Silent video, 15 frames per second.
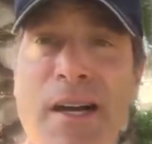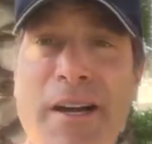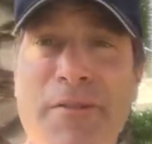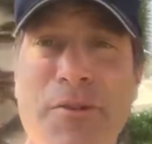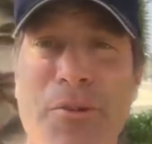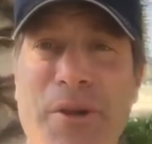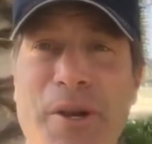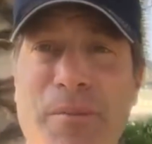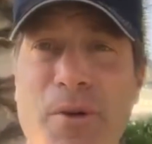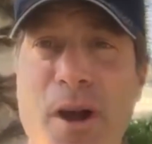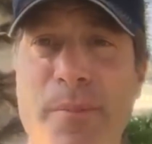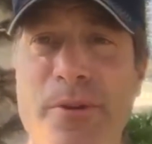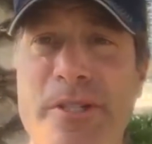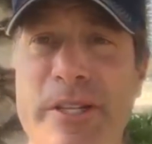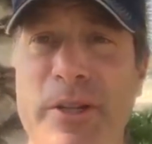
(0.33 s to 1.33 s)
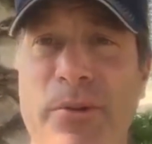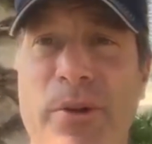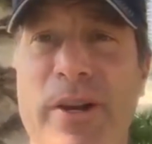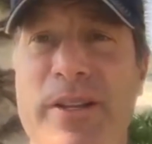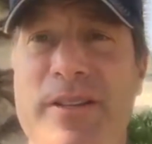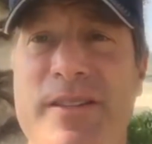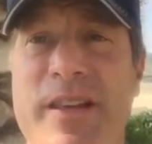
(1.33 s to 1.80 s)
Hi, everyone. I'm Robert
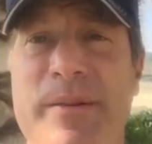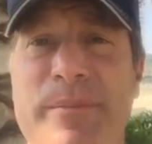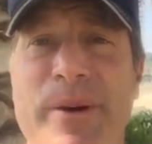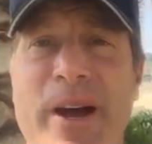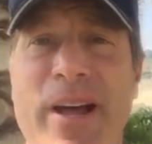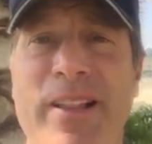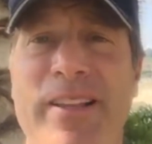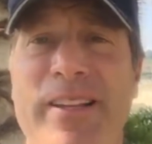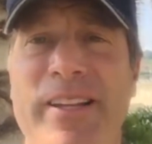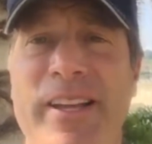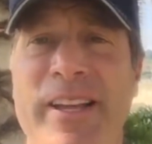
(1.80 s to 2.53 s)
DeLaurentis, pilot,